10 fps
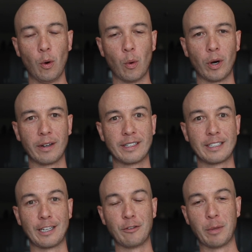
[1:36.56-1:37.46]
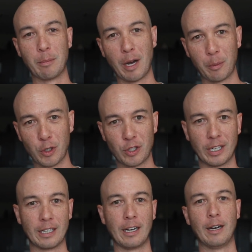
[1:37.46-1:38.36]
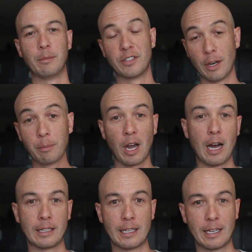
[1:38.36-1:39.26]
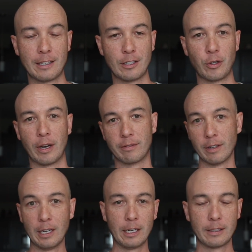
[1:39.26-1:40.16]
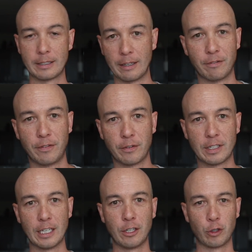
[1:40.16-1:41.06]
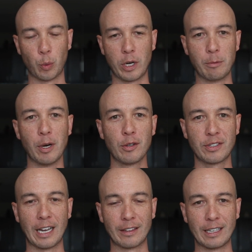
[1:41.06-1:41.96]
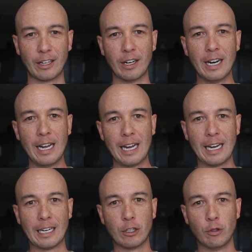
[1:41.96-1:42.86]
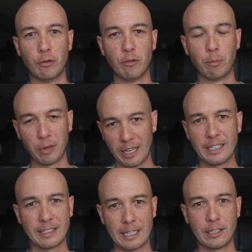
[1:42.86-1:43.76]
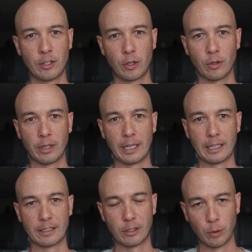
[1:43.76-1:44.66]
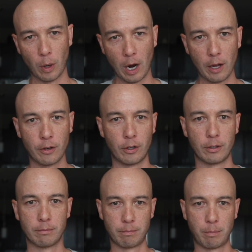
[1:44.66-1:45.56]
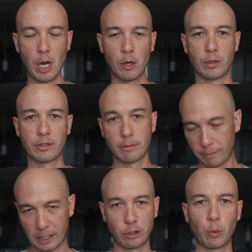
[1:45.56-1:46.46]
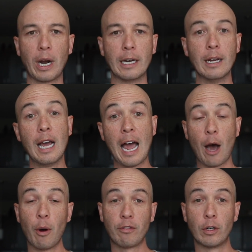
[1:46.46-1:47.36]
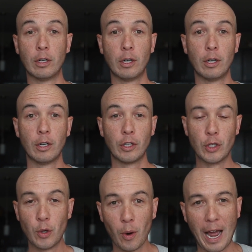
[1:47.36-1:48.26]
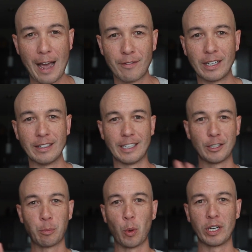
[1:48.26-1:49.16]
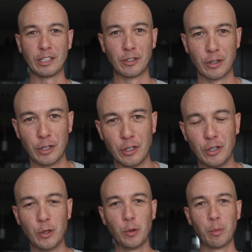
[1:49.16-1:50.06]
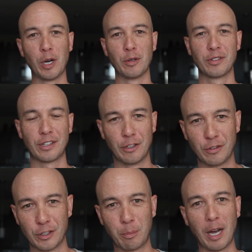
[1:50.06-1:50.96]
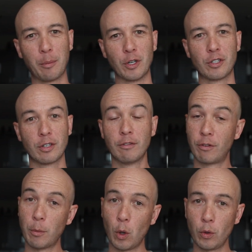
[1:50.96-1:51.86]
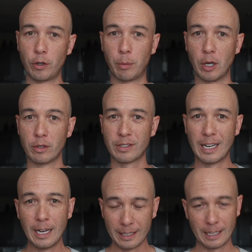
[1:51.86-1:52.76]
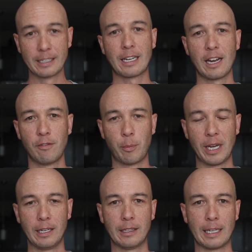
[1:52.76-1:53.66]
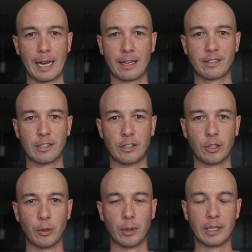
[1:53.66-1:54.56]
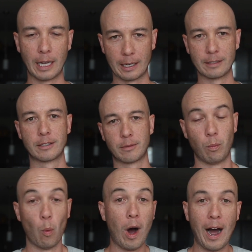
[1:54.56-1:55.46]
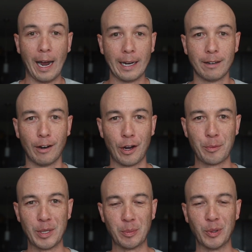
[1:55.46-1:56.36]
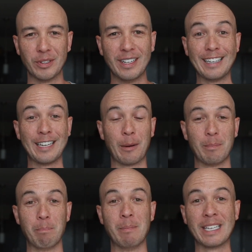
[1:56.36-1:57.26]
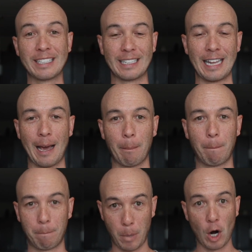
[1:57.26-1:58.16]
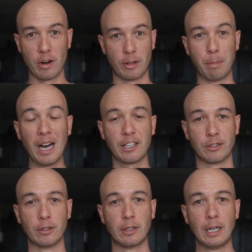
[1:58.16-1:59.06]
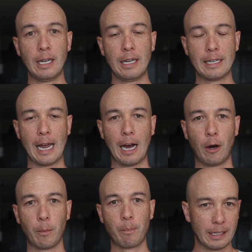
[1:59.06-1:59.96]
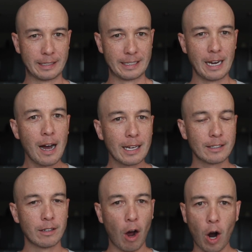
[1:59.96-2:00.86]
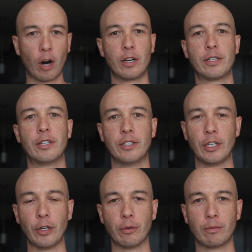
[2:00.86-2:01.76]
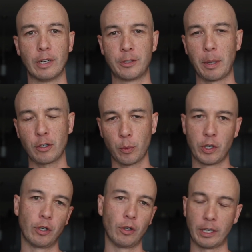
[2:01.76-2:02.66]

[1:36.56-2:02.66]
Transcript: or let's say you've been publishing some content and you have, say, 15 or 20 posts out there, and you've placed internal links to other posts, that's great. However, you don't have any links pointing to the new posts that you just published from older posts. That is kind of a pain in the ass to do, and that's why a lot of people end up missing that part of the puzzle. Now, it's not hard to do, especially when you're